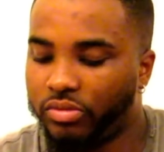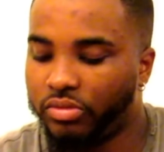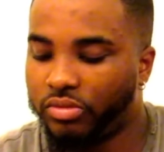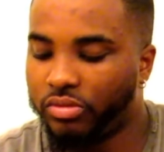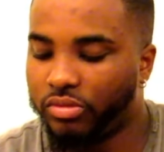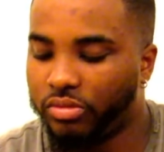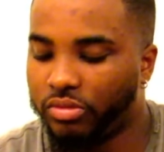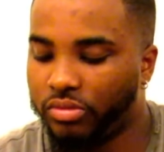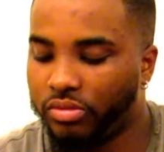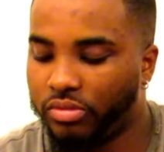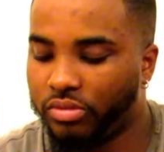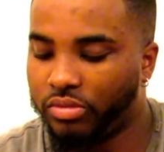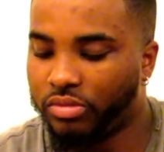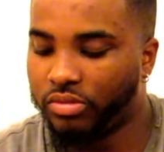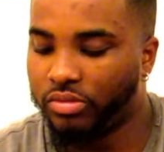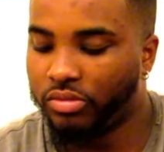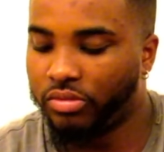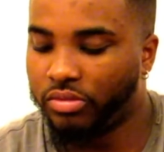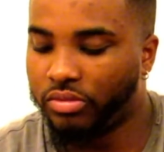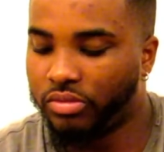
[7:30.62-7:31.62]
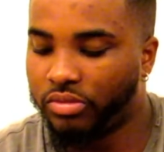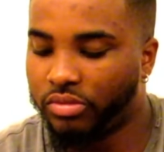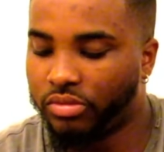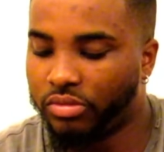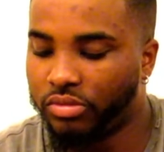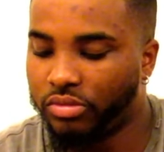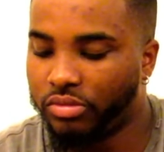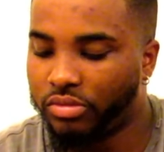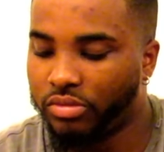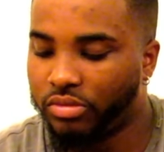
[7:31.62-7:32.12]

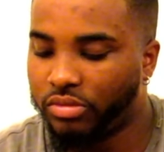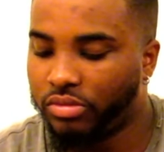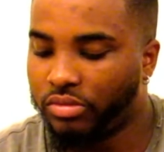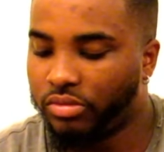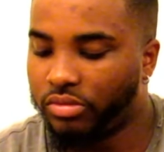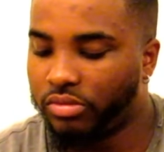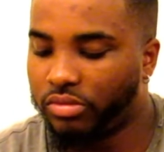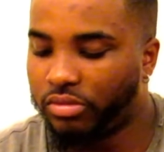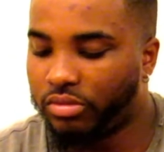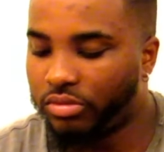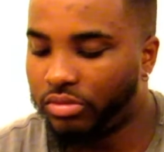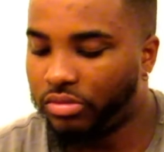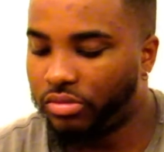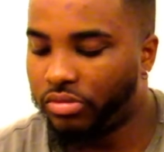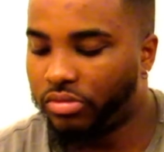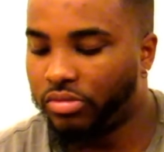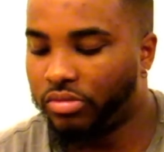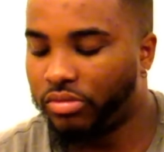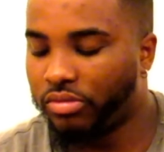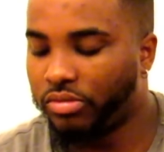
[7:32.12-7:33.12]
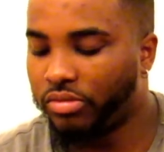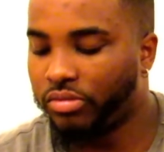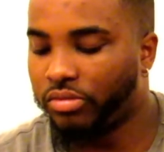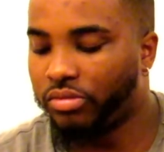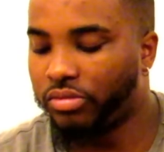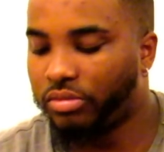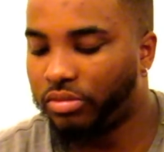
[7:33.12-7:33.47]
No words are spoken by the person on screen.